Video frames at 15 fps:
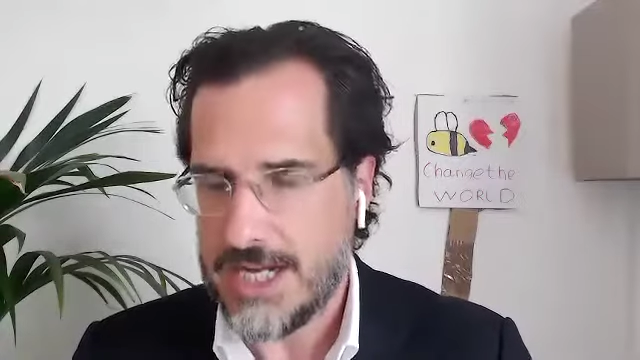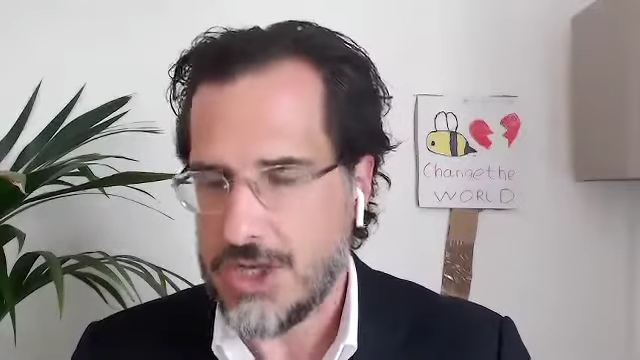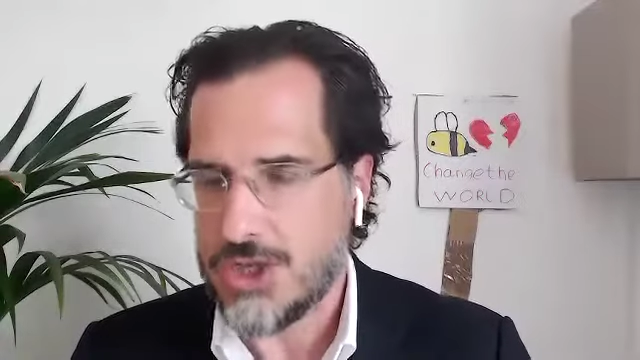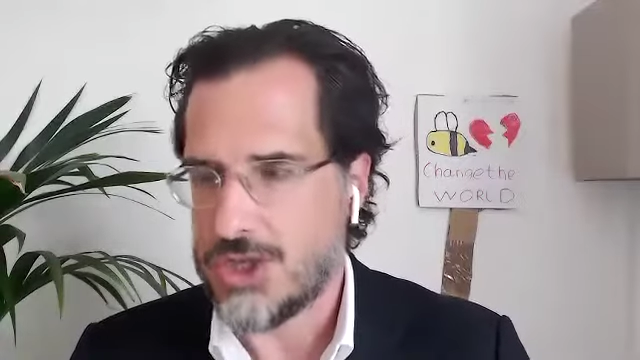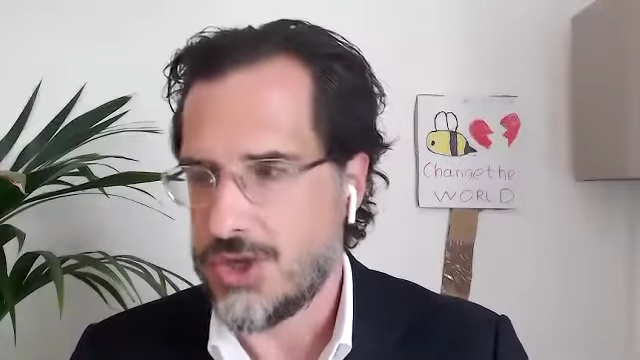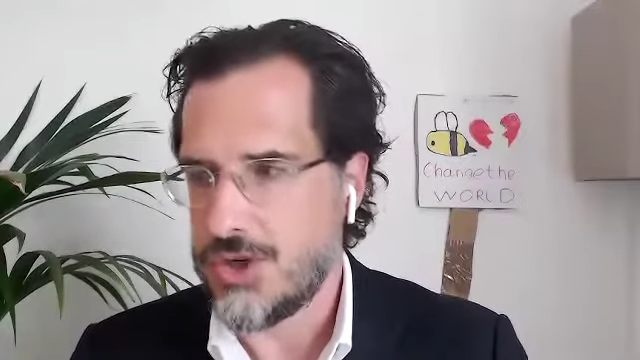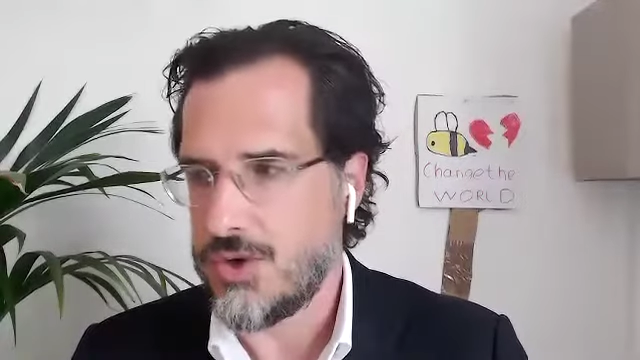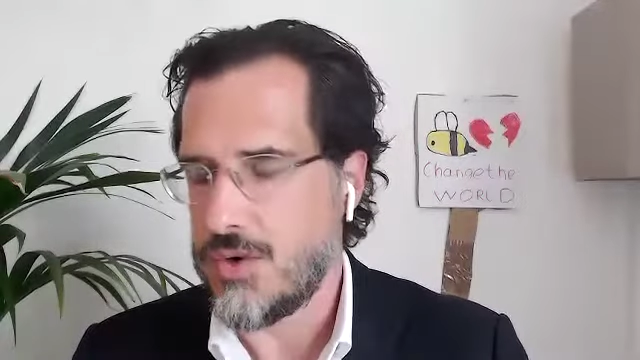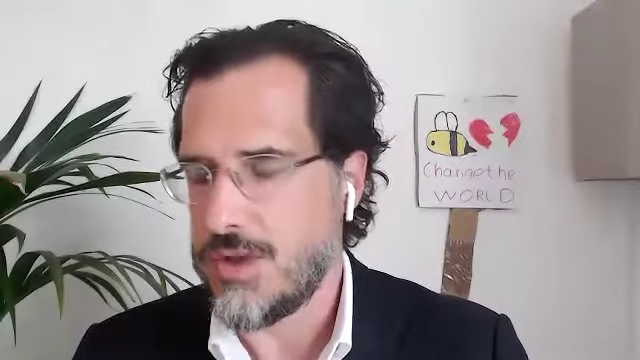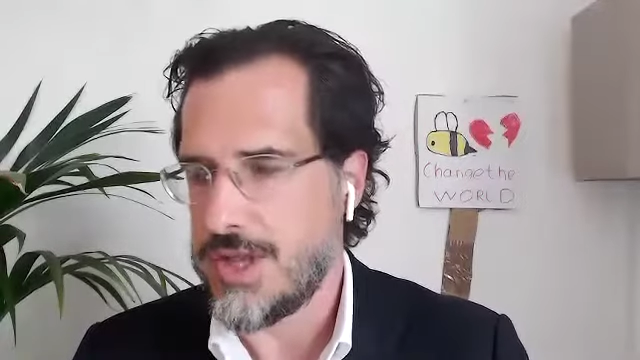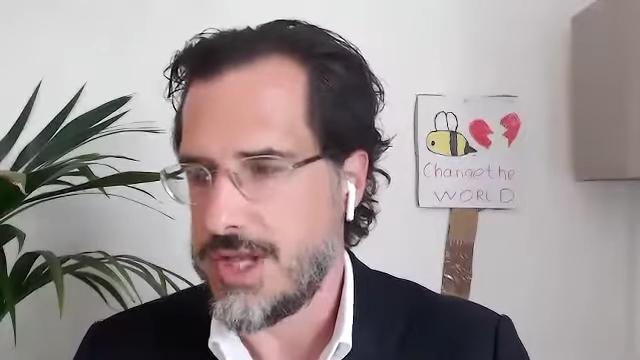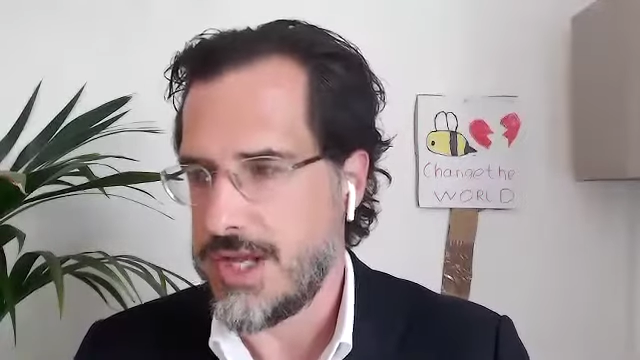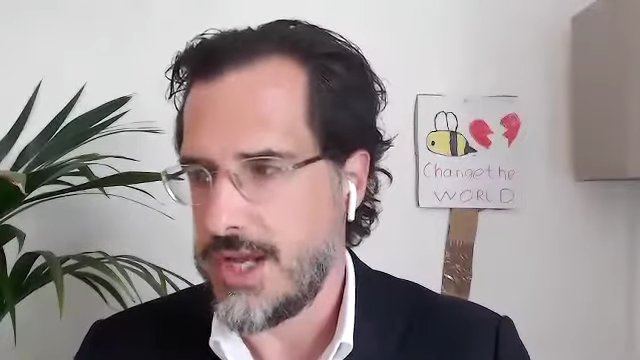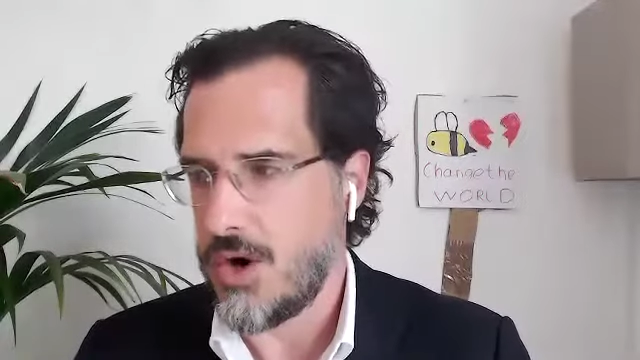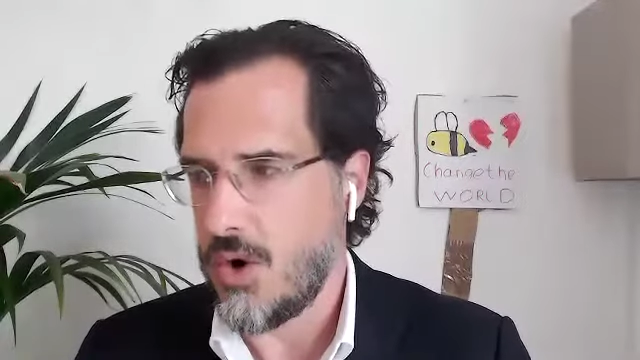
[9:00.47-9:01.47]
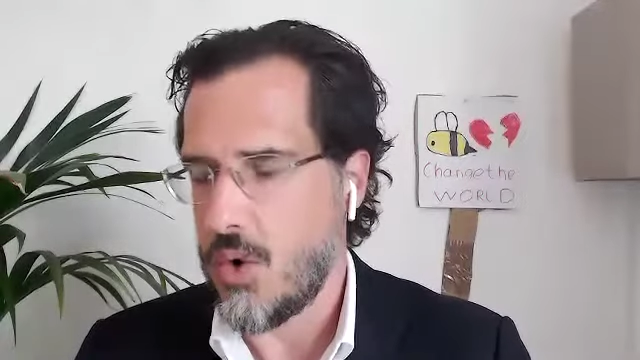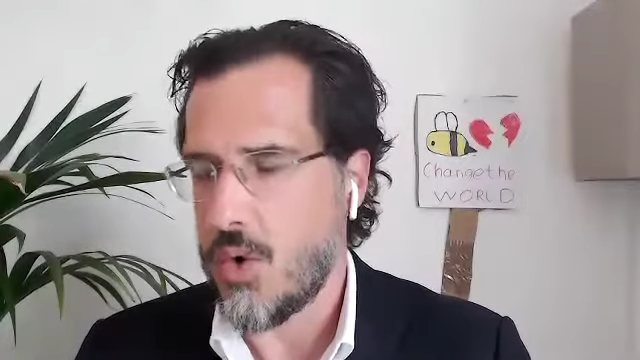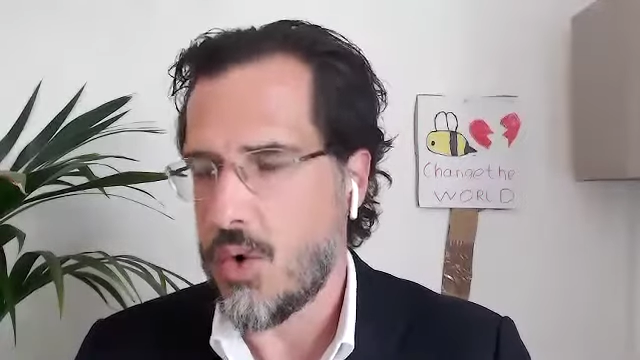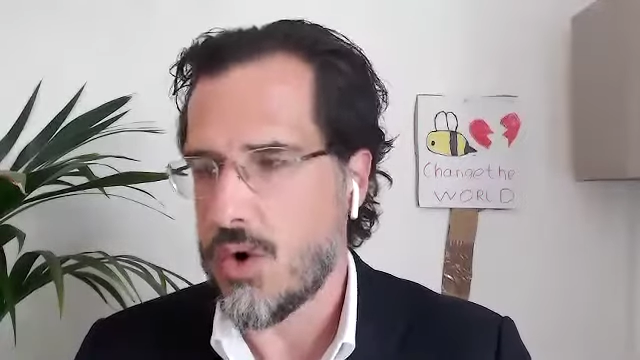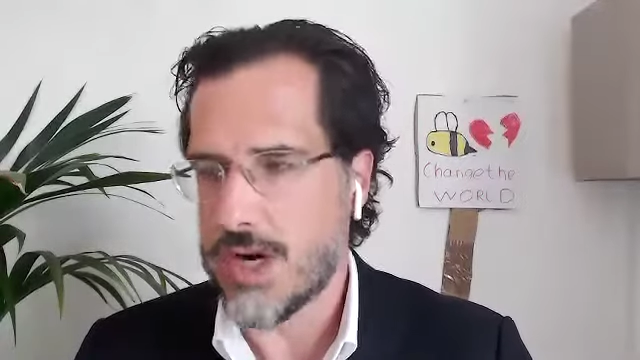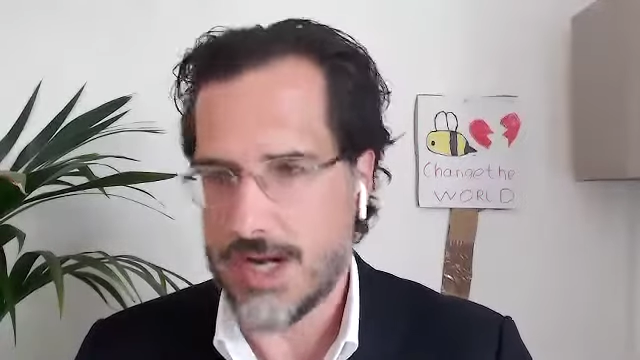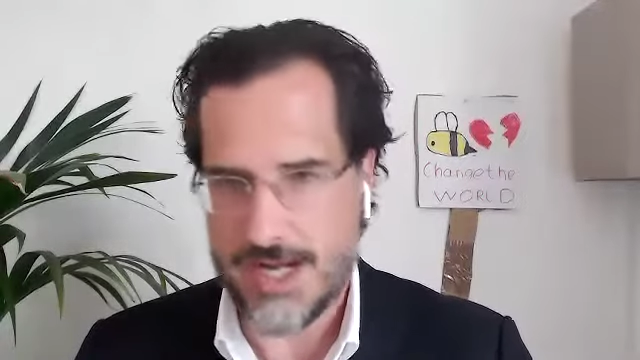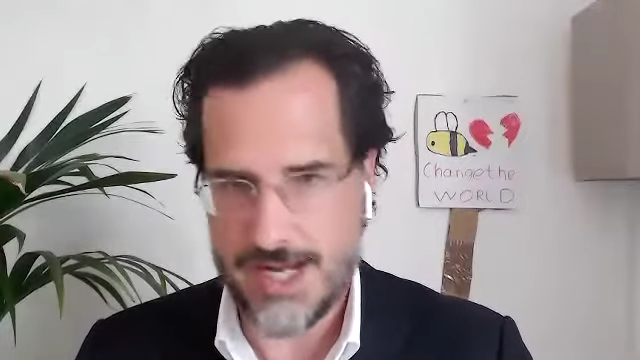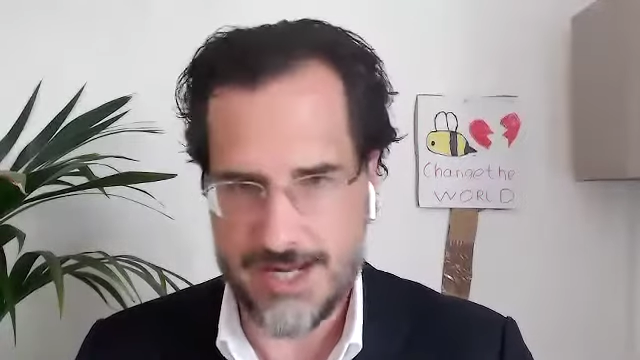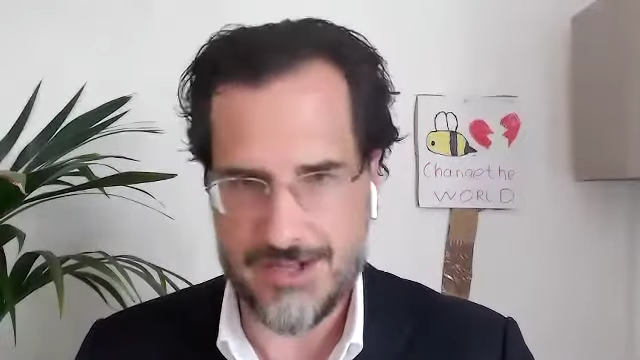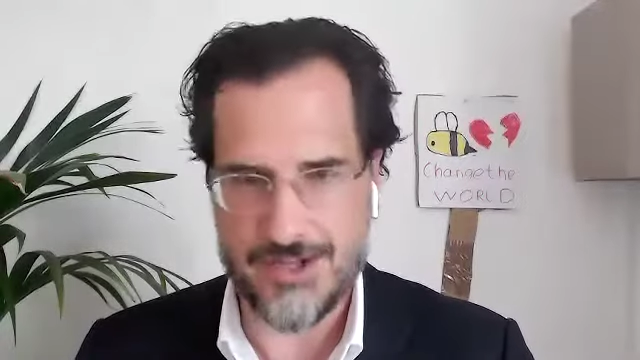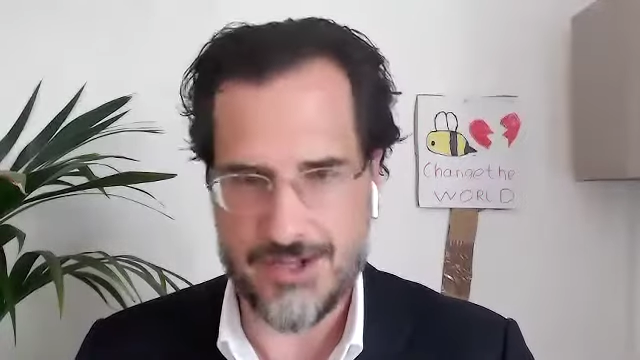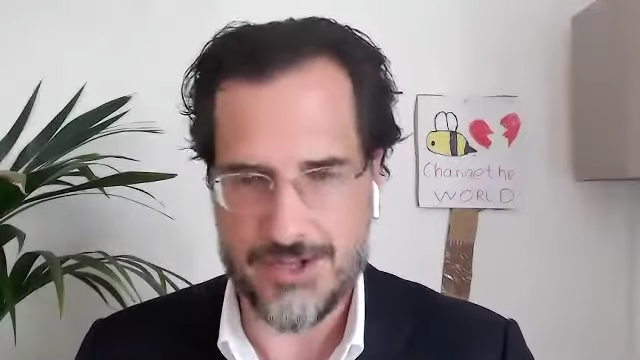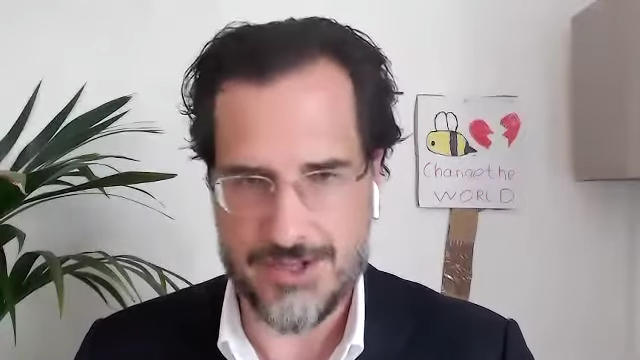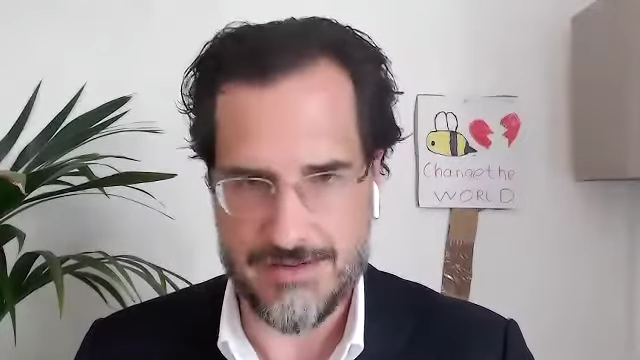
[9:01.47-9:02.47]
to the organizers of